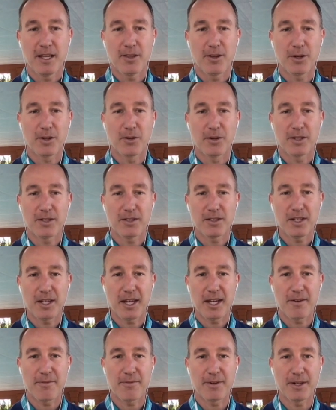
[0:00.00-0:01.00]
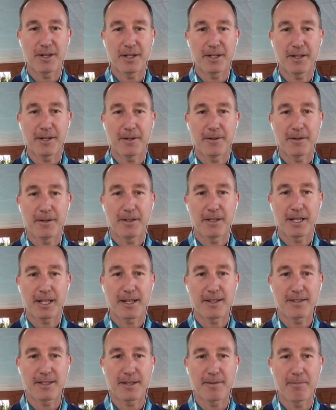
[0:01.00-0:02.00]
They're going to have, like
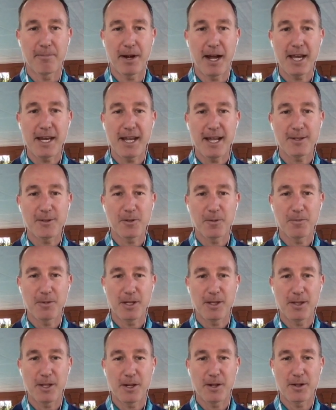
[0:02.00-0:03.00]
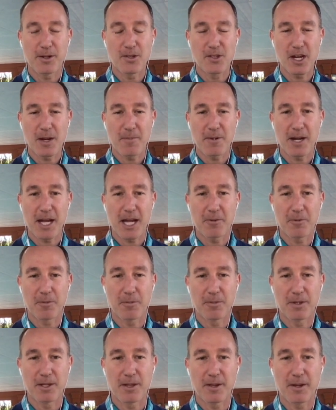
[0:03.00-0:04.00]
I said, Binance will be there, Gemini will
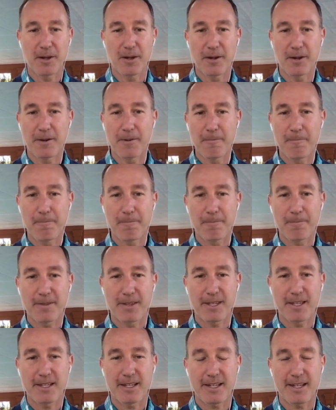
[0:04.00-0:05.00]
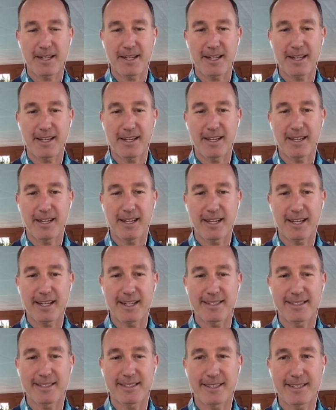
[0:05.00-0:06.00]
be there,
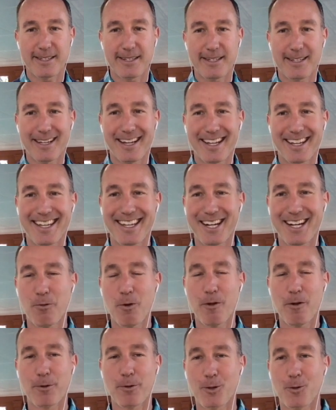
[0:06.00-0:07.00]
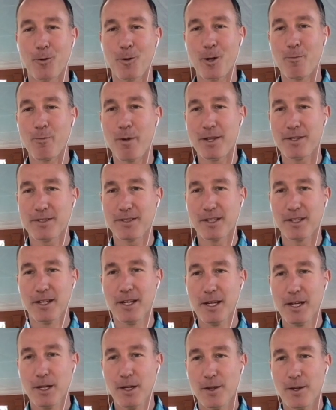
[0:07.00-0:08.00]
and I cannot wait for Coinbase to
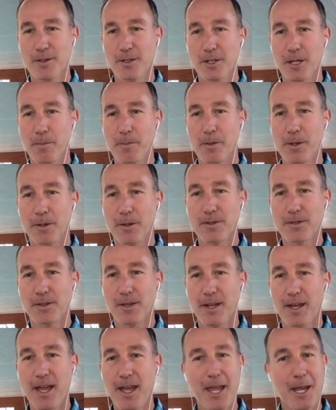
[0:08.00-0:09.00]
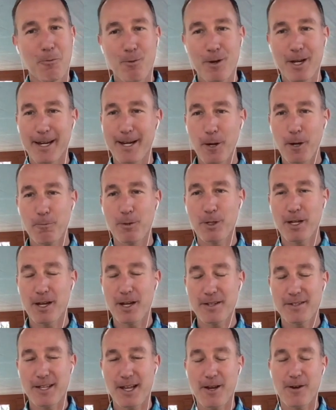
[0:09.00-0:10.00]
sit up there and say, hey, we can help you
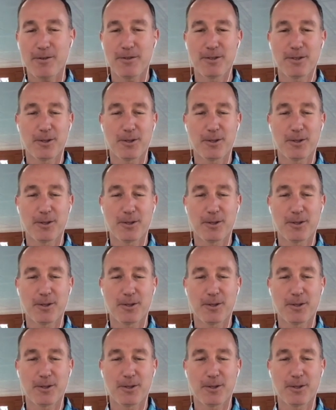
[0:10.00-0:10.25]
guys out.